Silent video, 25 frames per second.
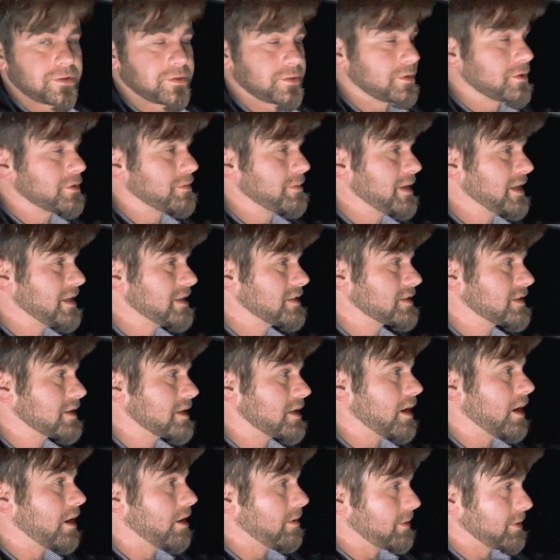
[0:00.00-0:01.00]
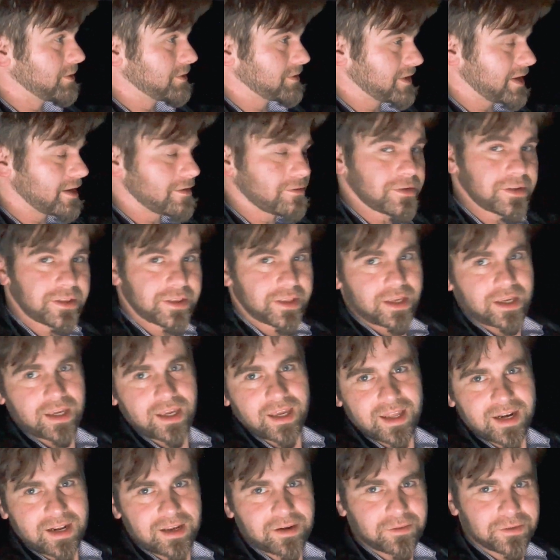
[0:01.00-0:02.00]
which means that almost everything
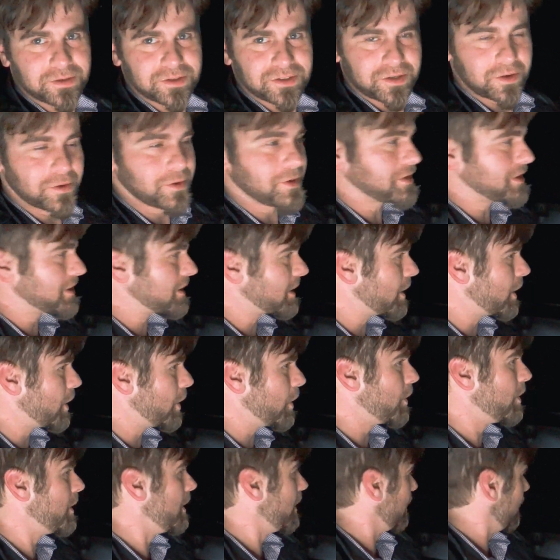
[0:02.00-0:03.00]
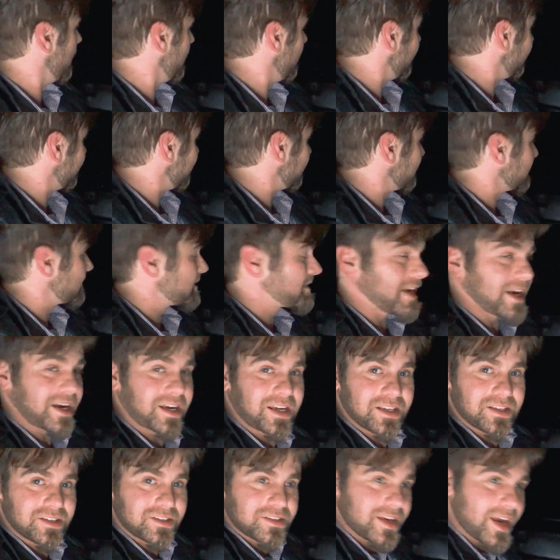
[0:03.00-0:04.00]
in it was going to go
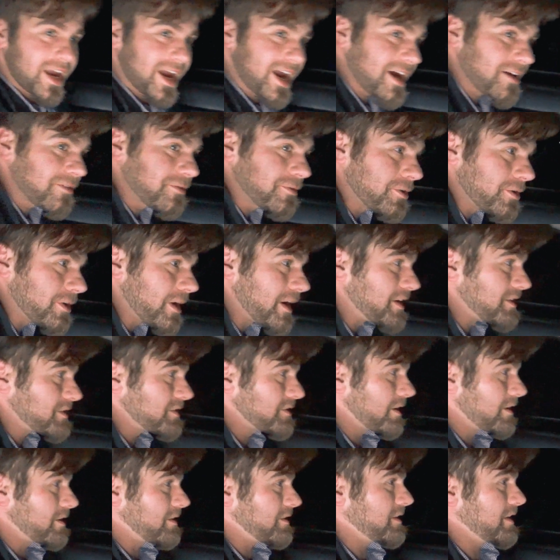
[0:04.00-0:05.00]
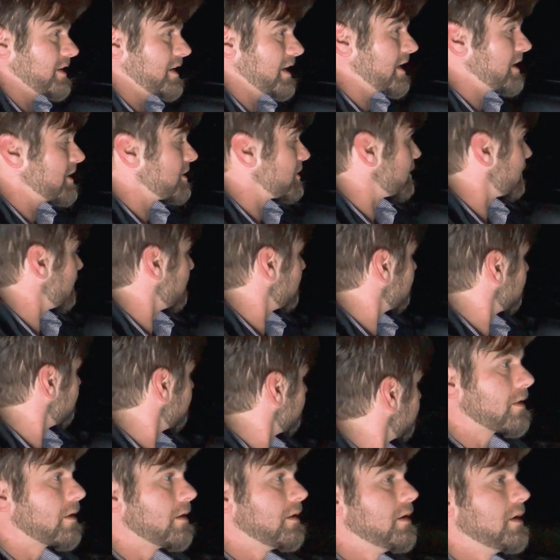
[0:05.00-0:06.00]
seconds after I started the engine.
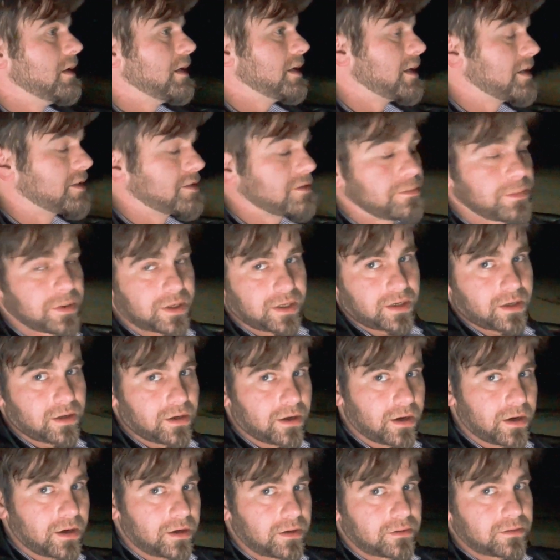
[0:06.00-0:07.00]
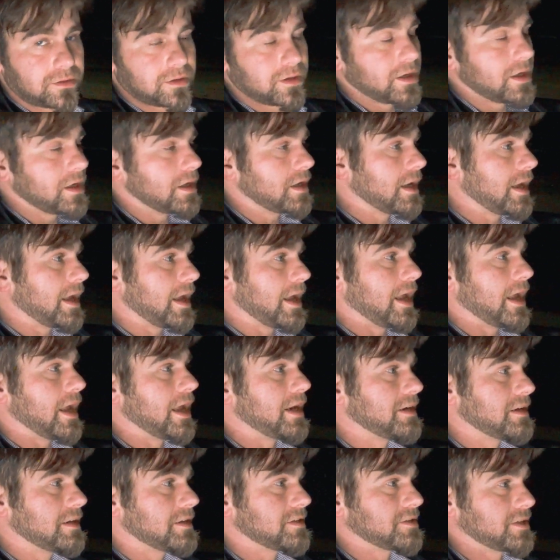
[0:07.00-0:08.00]
It's a big car,
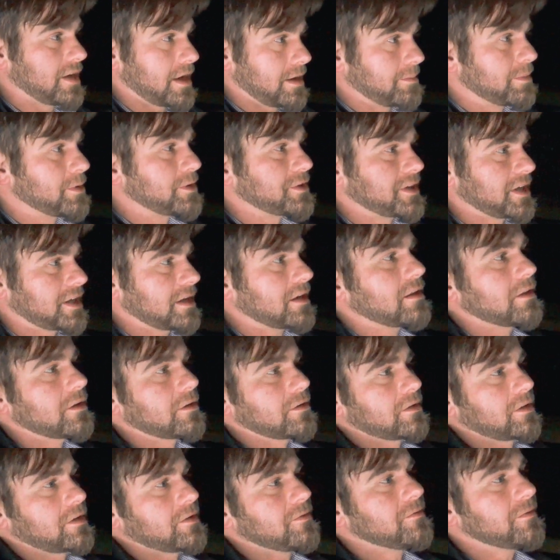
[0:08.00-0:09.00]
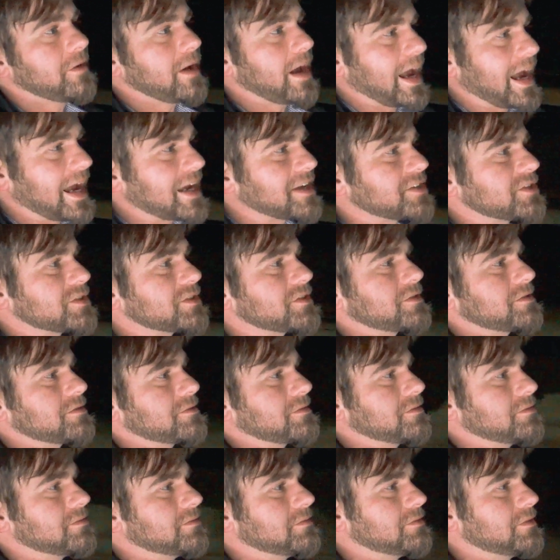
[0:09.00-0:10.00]
and it's not particularly fast.
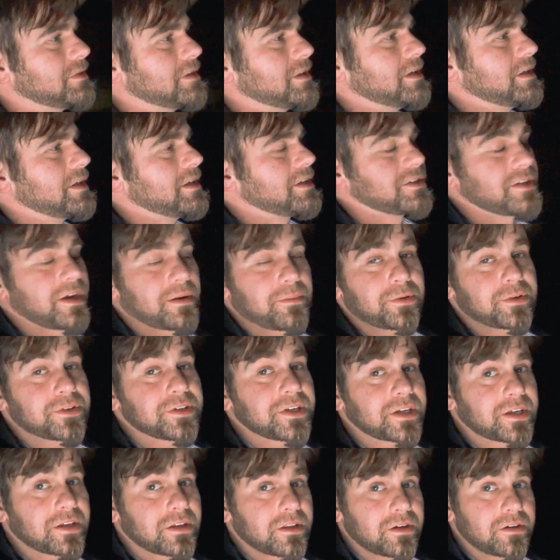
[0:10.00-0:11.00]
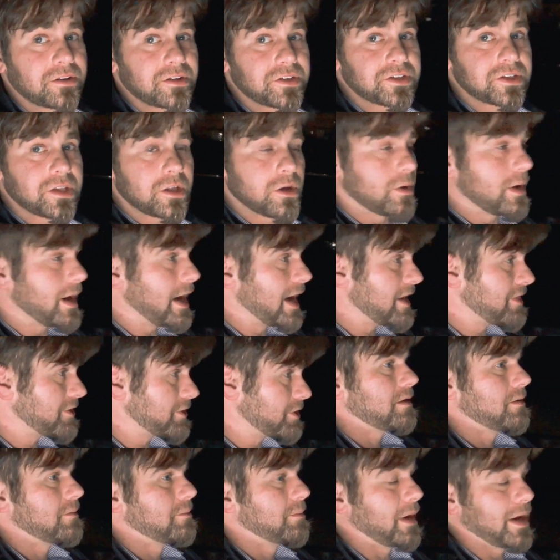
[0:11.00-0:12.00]
It's not particularly slow either,
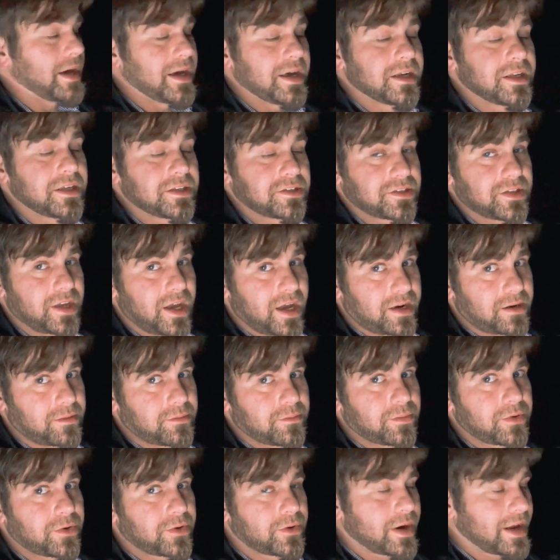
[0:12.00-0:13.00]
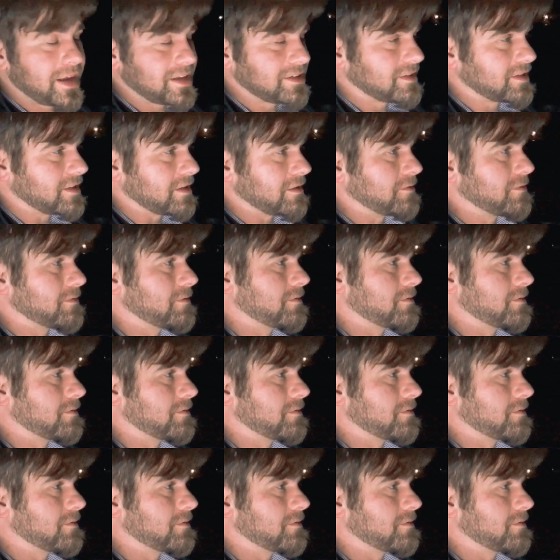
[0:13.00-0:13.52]
but it's not impressive.